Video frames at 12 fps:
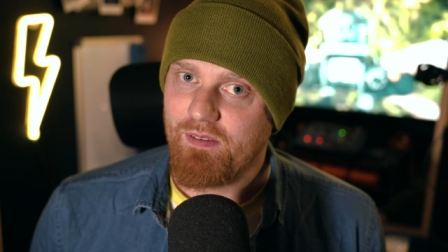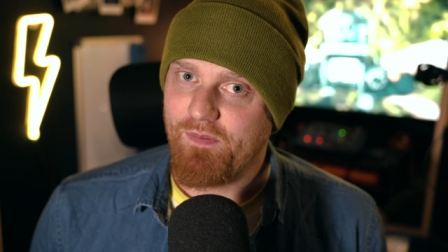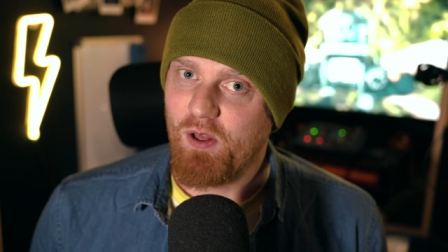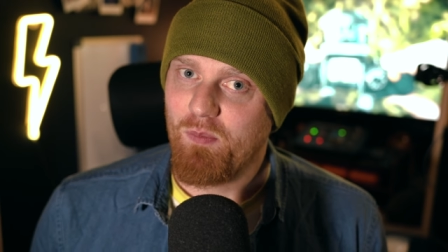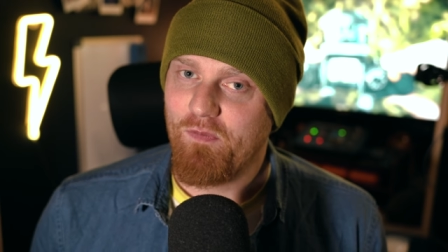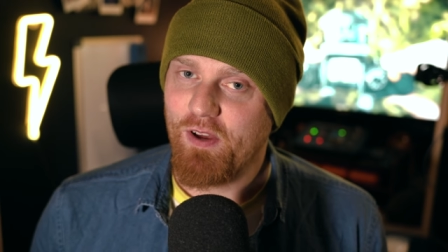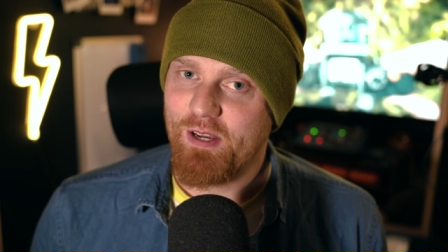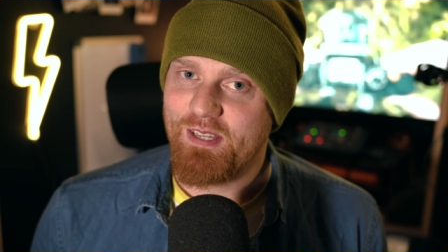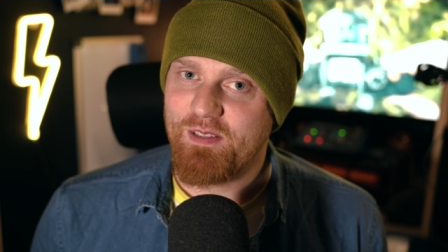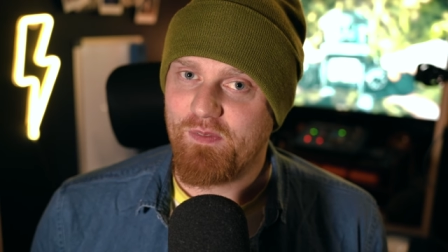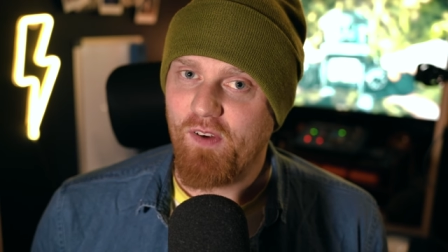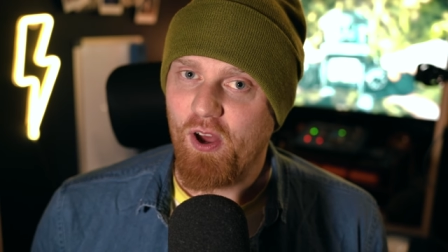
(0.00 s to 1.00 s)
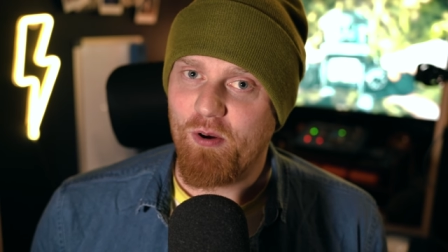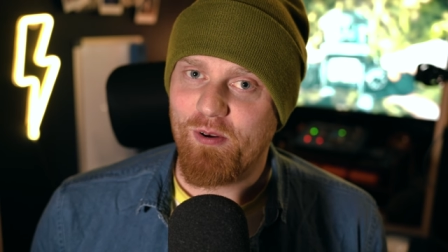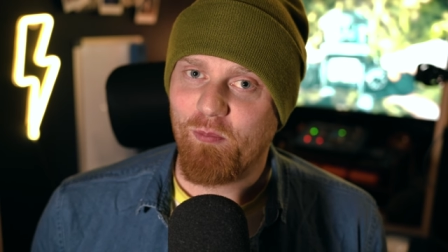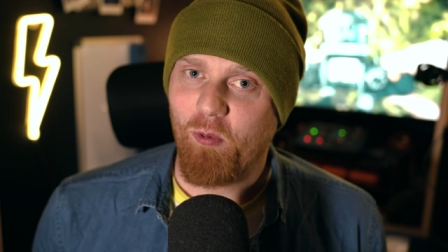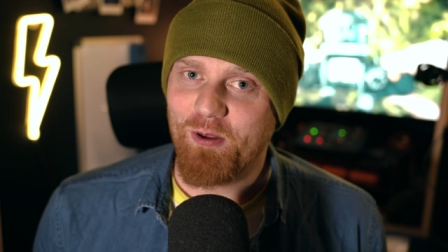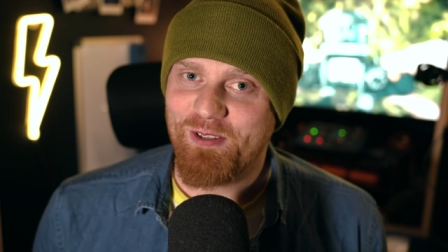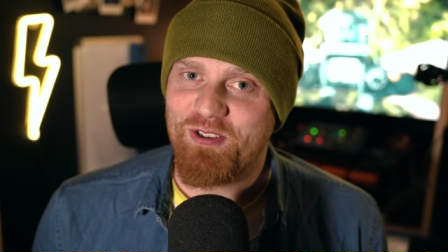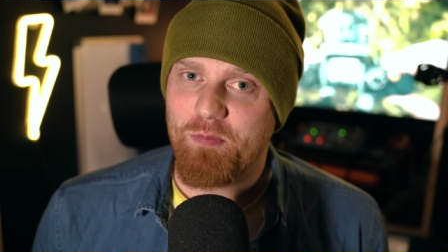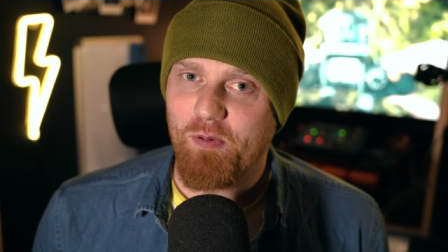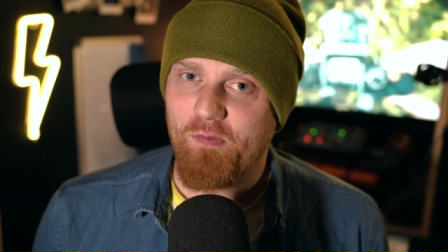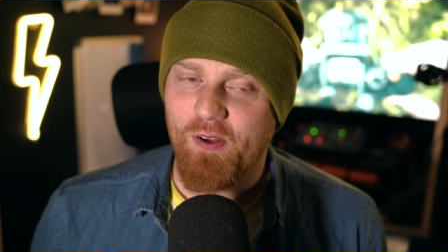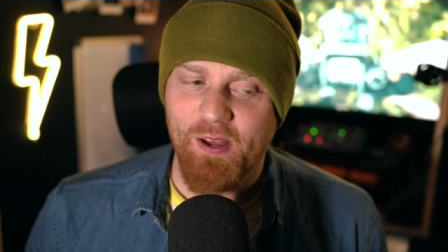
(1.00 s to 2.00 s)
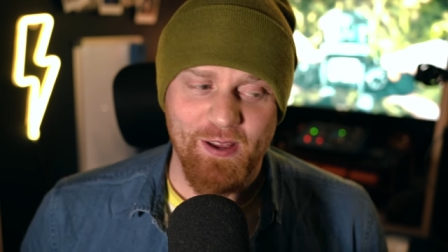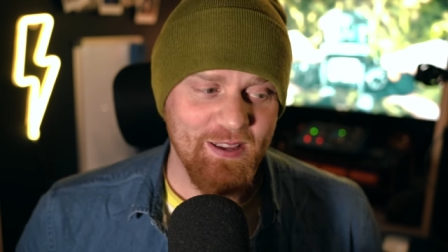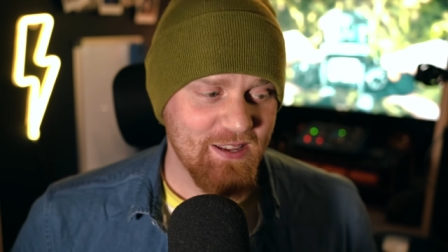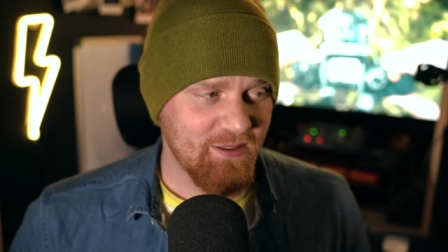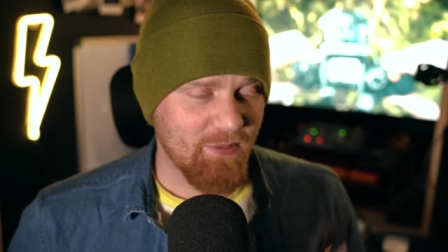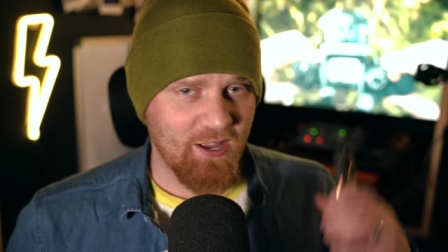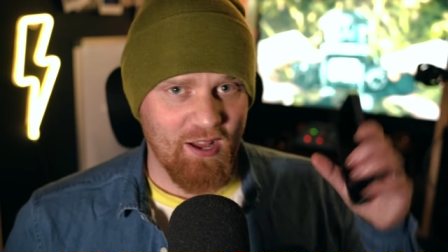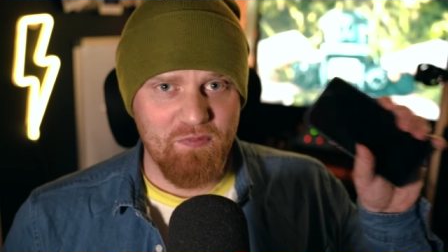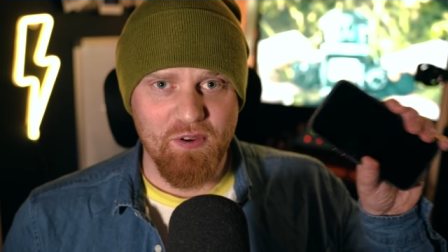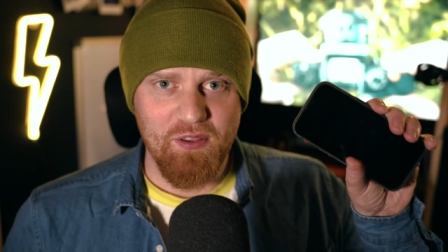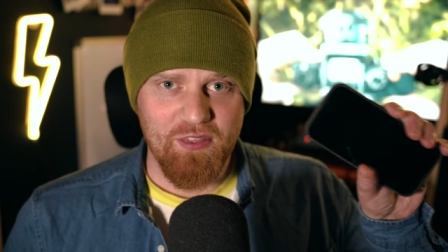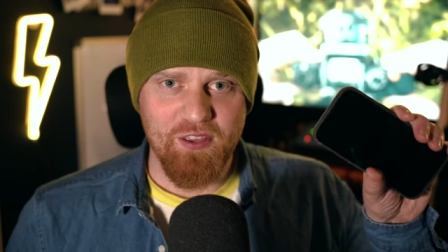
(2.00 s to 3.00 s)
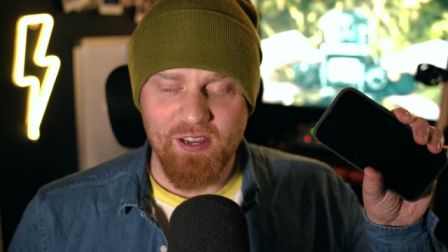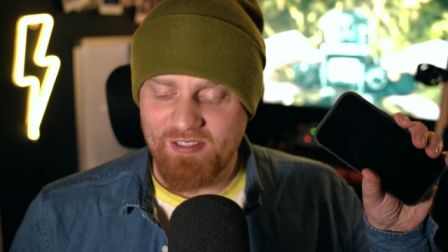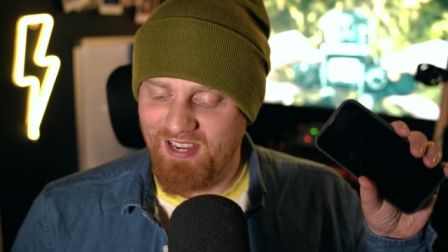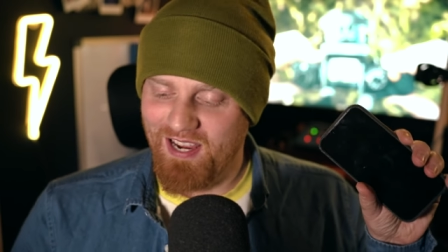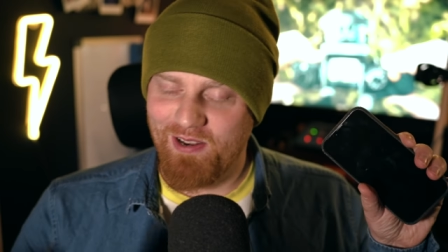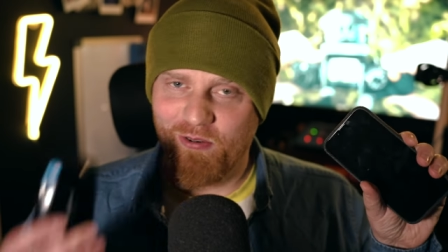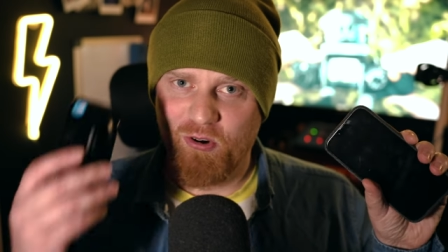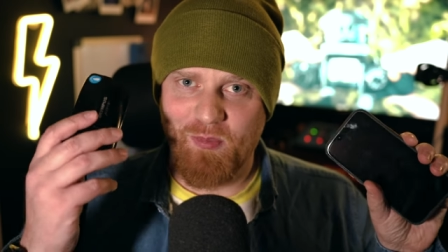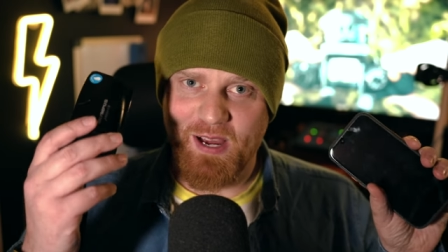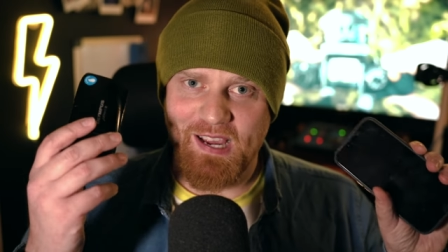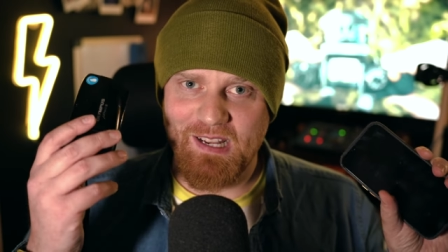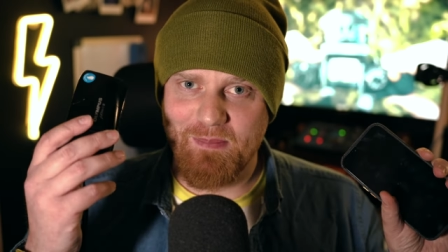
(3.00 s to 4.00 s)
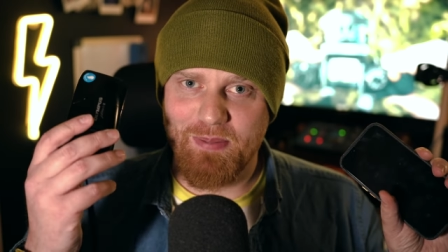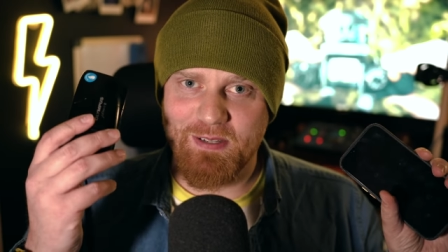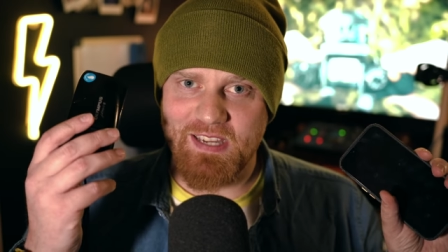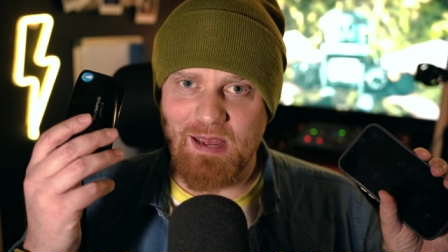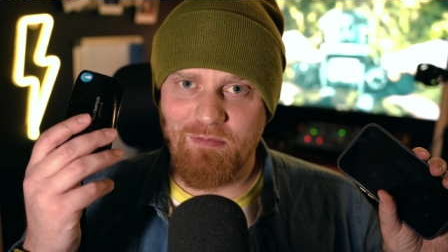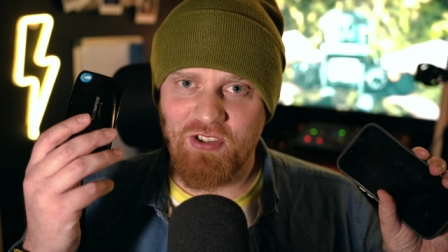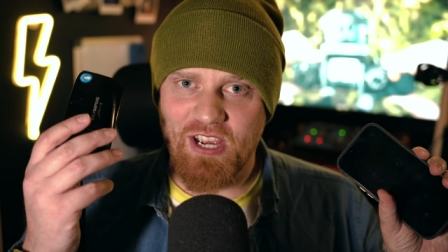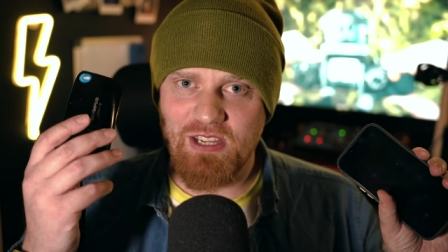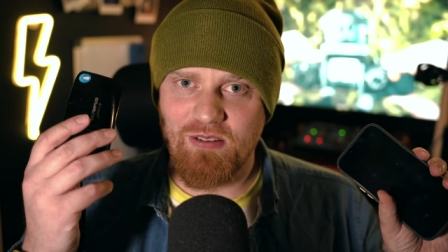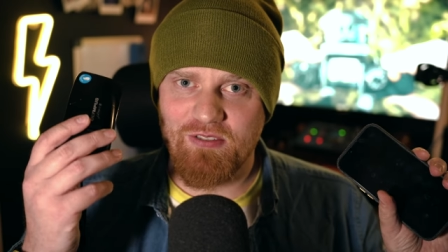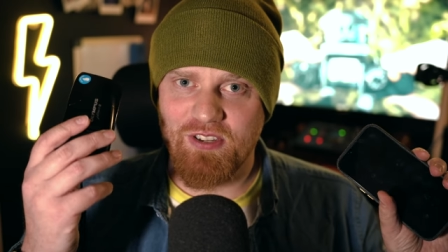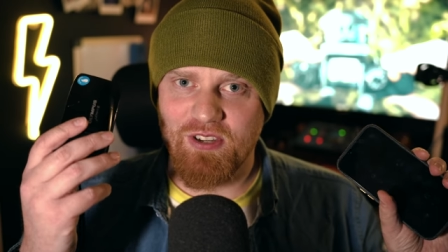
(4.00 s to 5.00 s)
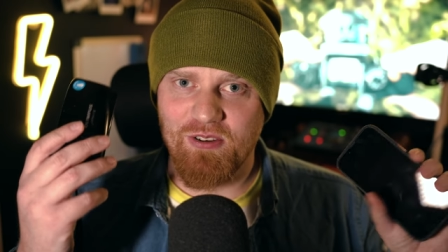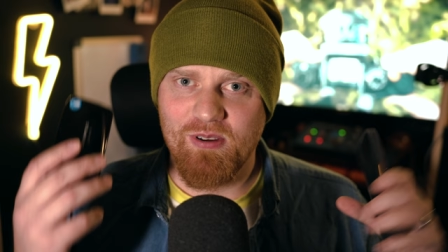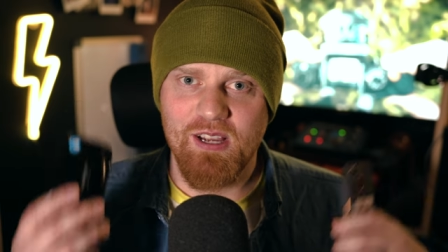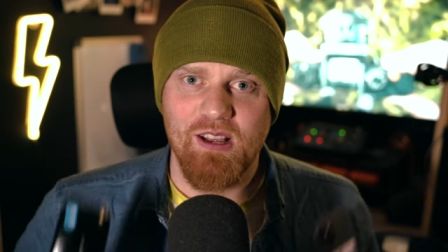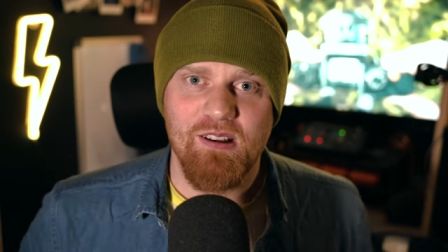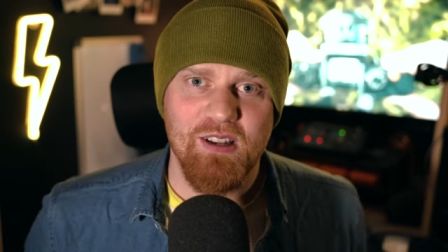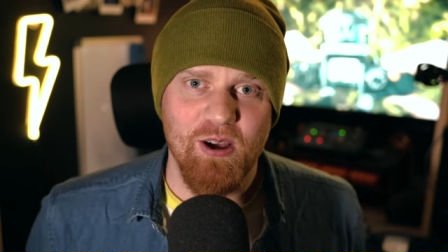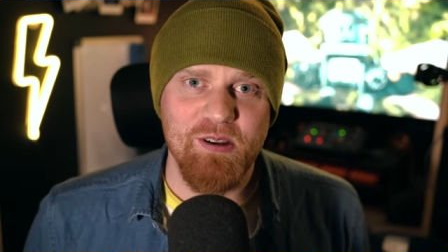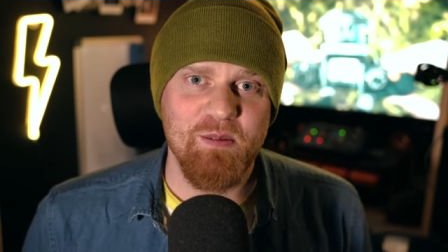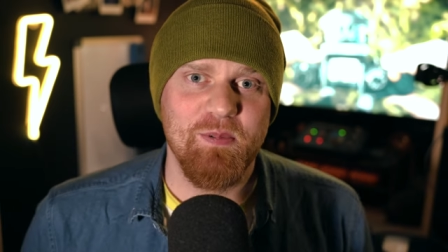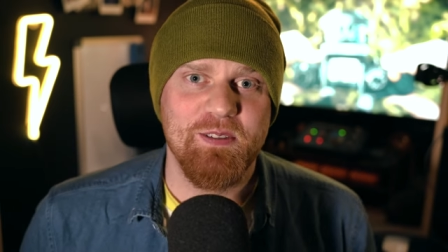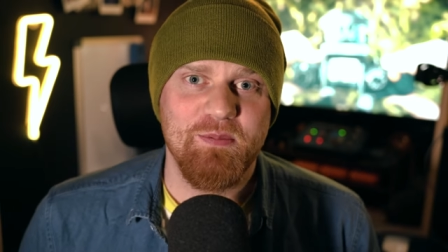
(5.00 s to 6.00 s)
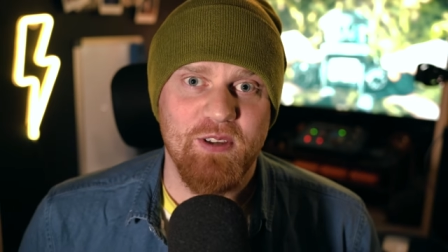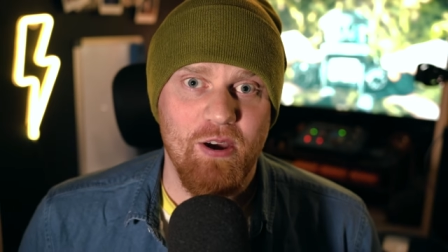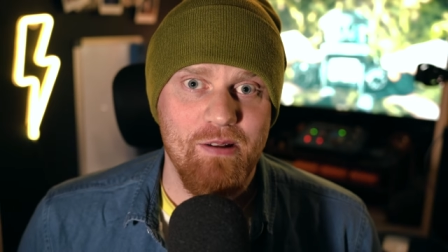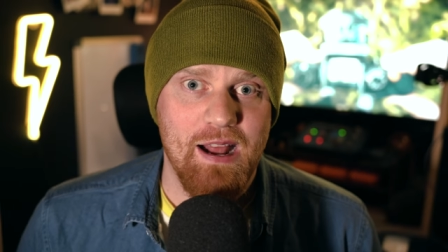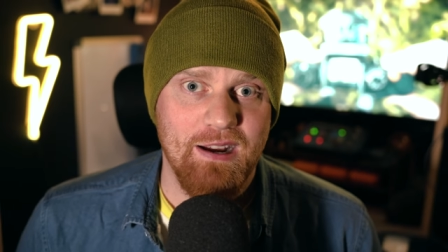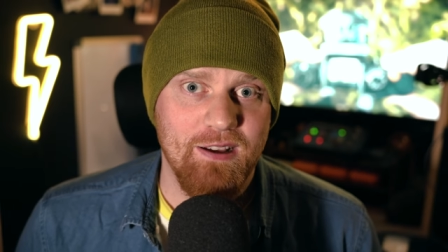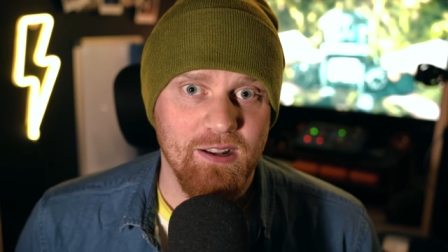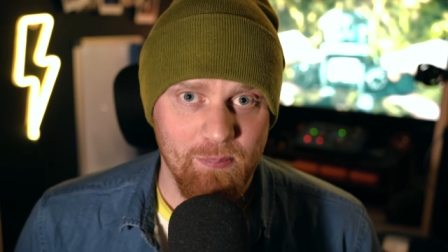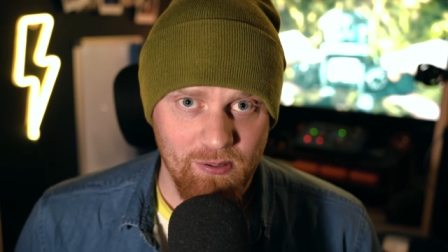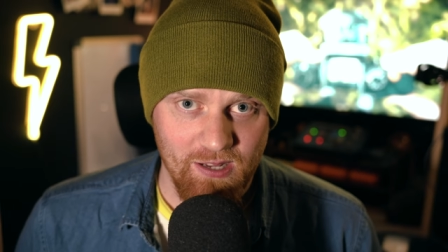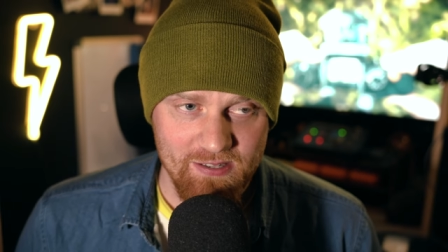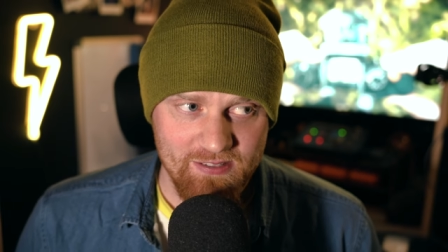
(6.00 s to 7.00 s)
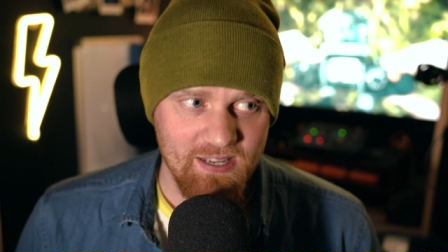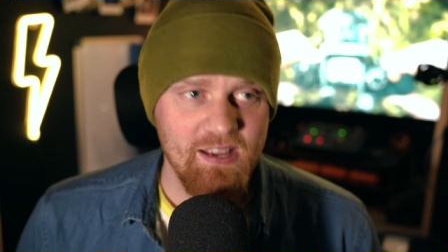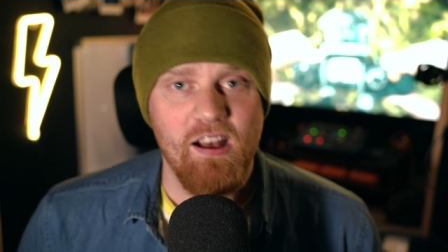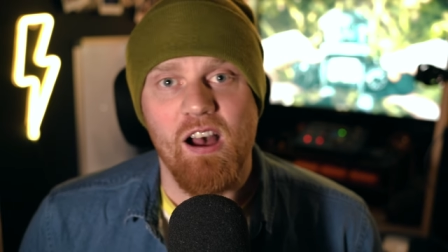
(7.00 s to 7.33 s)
Film versus phone. What did you prefer? My iPhone 13 or my Olympus MJU2 loaded with some Kodak Color Plus?